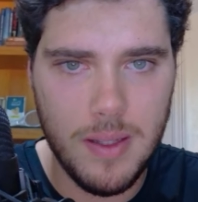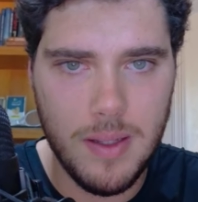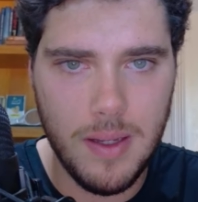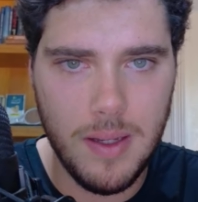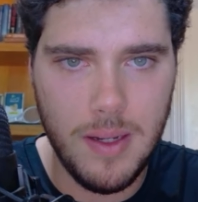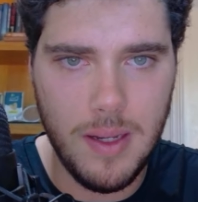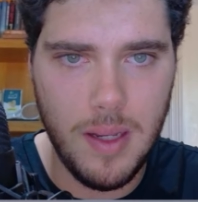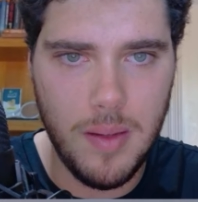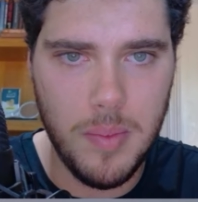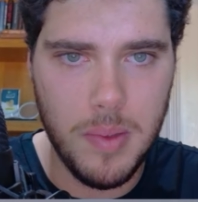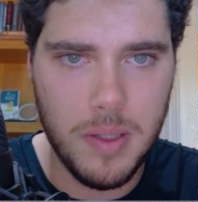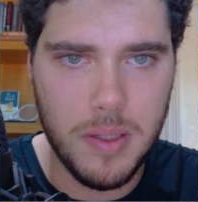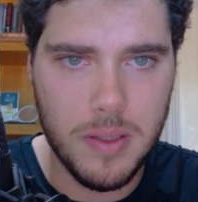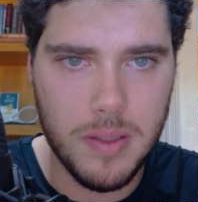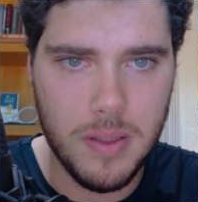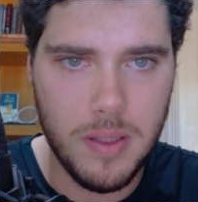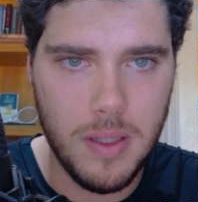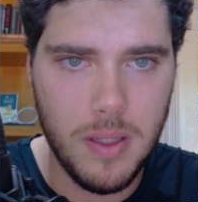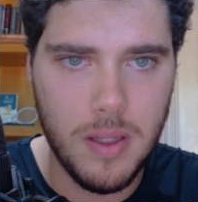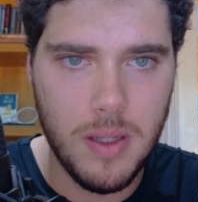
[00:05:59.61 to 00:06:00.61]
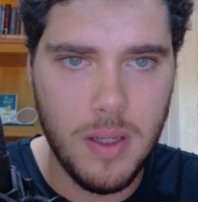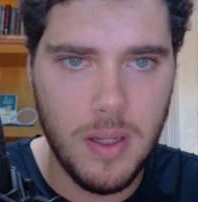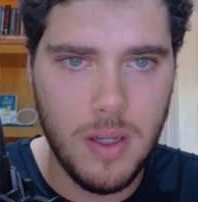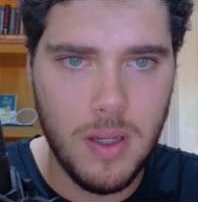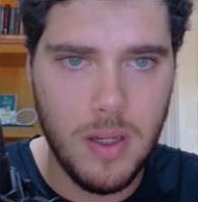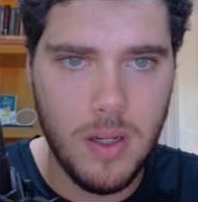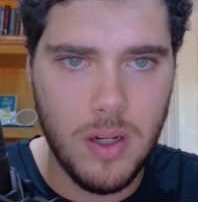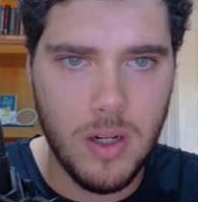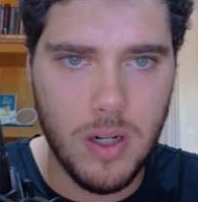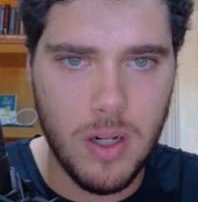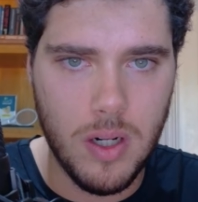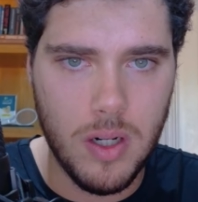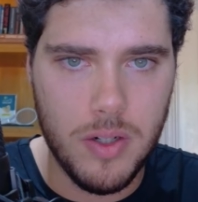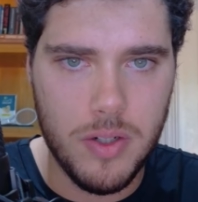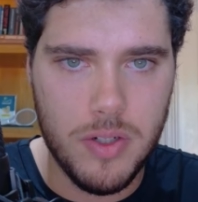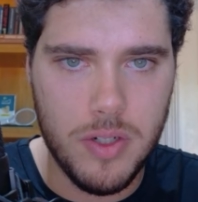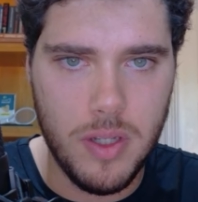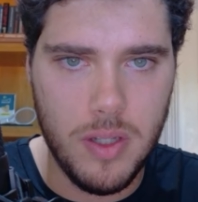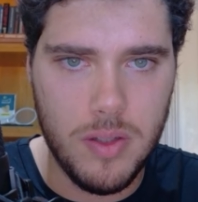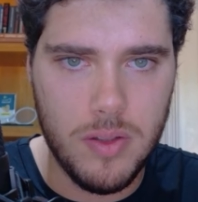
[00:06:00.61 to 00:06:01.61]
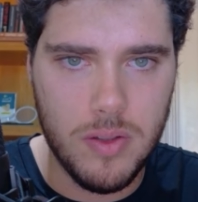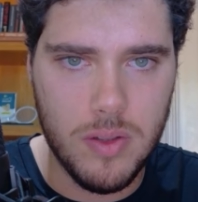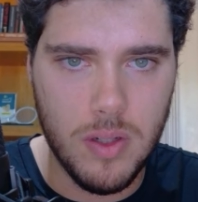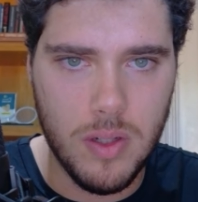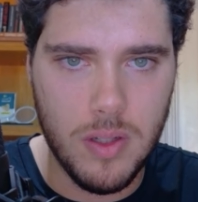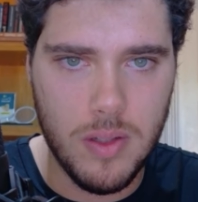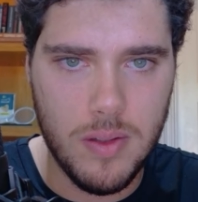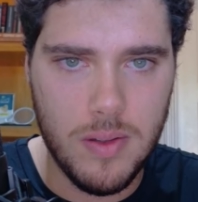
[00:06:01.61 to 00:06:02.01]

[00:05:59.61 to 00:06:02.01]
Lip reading: dynamically our JSON